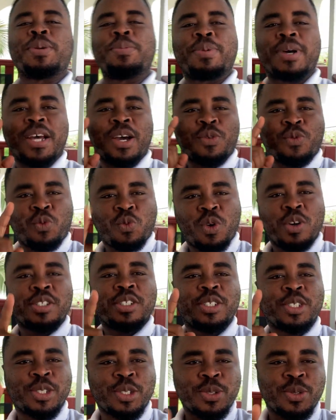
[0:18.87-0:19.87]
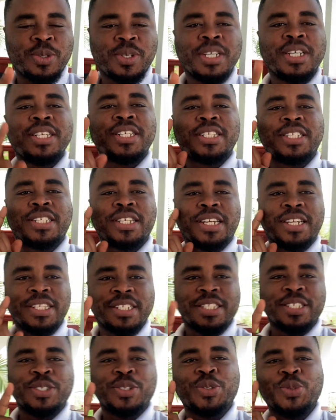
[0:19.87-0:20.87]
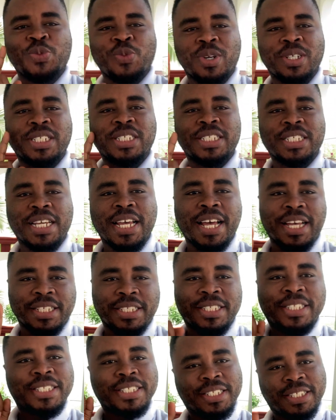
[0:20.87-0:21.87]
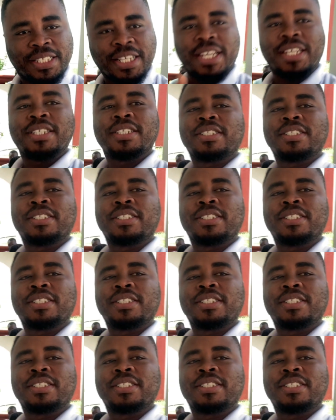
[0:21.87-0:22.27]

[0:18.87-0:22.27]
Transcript: But I want you to listen to what she has to say.